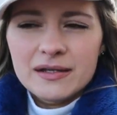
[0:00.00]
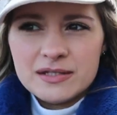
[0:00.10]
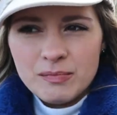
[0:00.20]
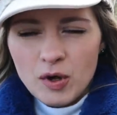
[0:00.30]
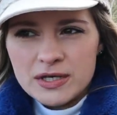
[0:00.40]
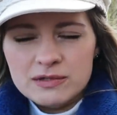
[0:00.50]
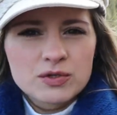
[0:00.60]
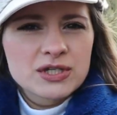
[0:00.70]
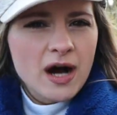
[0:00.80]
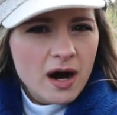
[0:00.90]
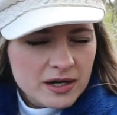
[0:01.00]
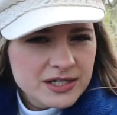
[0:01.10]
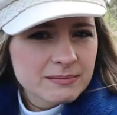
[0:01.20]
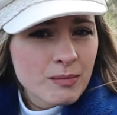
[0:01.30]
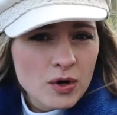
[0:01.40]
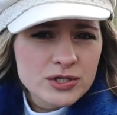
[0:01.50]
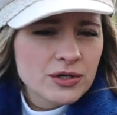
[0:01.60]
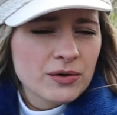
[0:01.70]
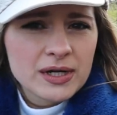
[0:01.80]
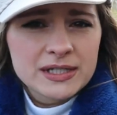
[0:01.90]
Uh, Smolensk was guarding
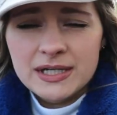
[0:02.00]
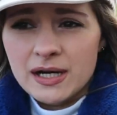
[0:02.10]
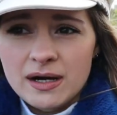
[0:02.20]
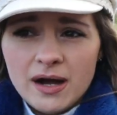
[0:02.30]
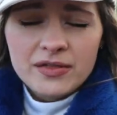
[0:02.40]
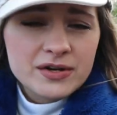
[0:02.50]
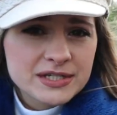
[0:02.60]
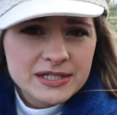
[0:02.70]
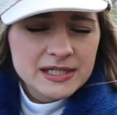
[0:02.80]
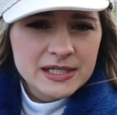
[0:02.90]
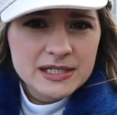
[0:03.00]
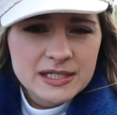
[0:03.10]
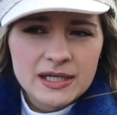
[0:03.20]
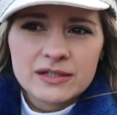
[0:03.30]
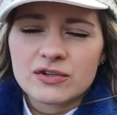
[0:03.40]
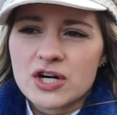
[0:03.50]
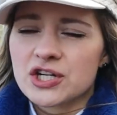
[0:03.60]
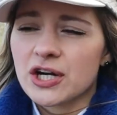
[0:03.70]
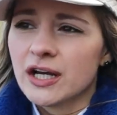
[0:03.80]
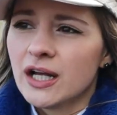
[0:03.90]
Moscow and uh, other cities uh, in
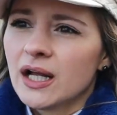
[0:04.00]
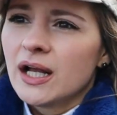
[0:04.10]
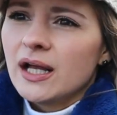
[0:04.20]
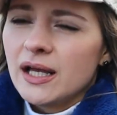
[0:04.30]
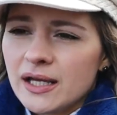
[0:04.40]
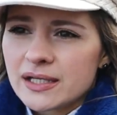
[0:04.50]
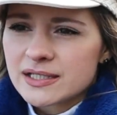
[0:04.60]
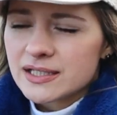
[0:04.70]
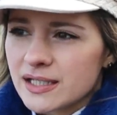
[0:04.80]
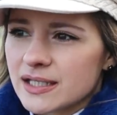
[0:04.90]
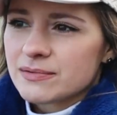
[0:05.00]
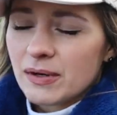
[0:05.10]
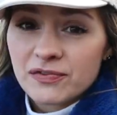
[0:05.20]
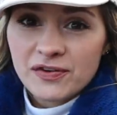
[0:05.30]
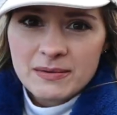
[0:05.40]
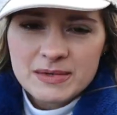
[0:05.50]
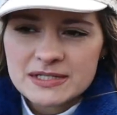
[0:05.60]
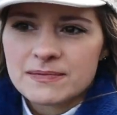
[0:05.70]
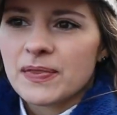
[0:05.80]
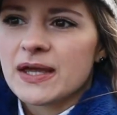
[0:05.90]
Russia, and uh, it's very
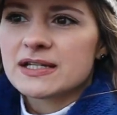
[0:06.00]
famous.